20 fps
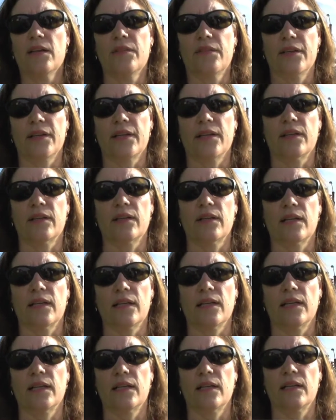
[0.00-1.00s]
their
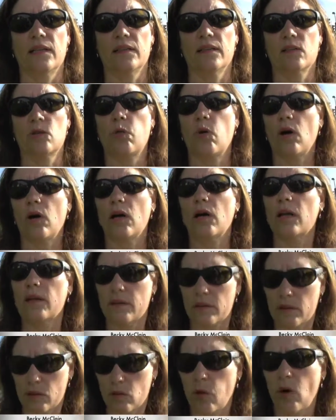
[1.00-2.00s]
uh, qu
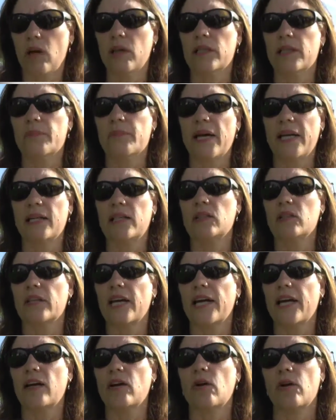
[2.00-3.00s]
uh, quality medical
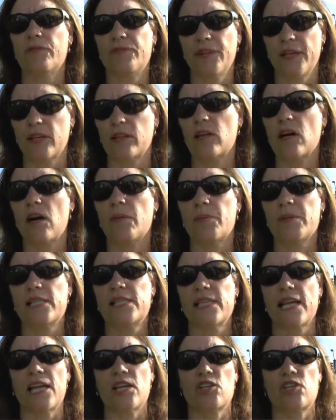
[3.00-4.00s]
care or fair
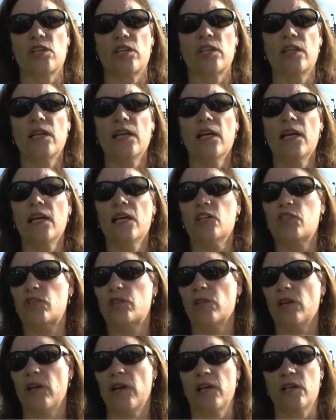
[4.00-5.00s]
compensation,
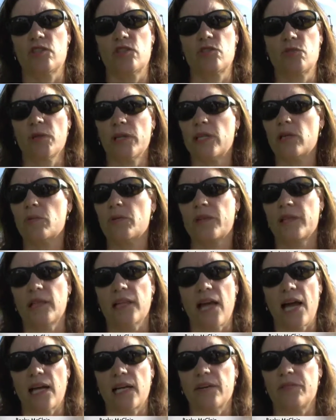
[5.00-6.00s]
uh, treated with a
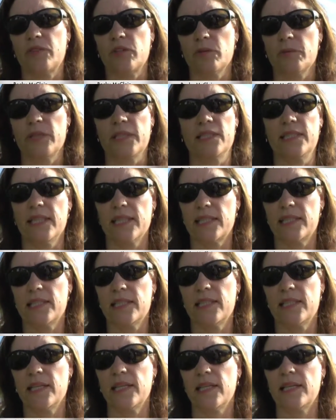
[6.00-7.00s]
lack of human
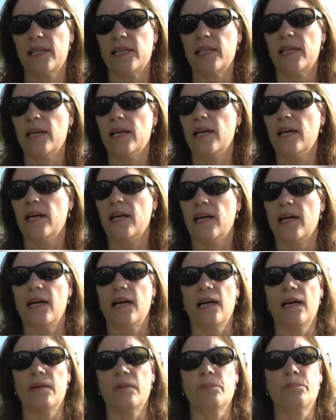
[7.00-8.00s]
dignity,
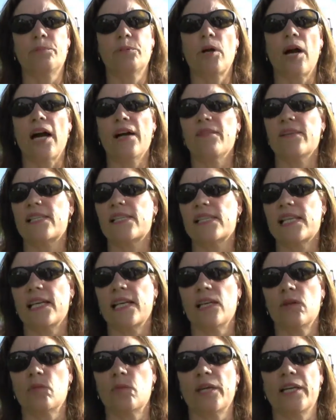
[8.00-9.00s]
uh,
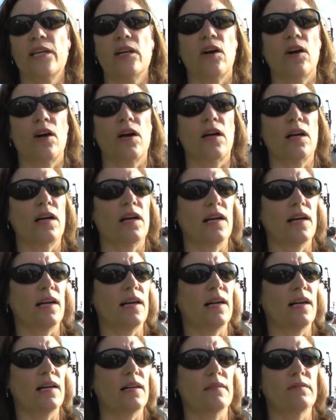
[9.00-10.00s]
privacy. We are
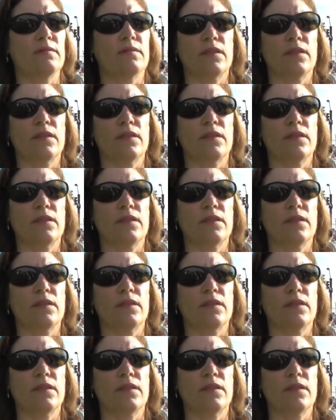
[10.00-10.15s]
uh,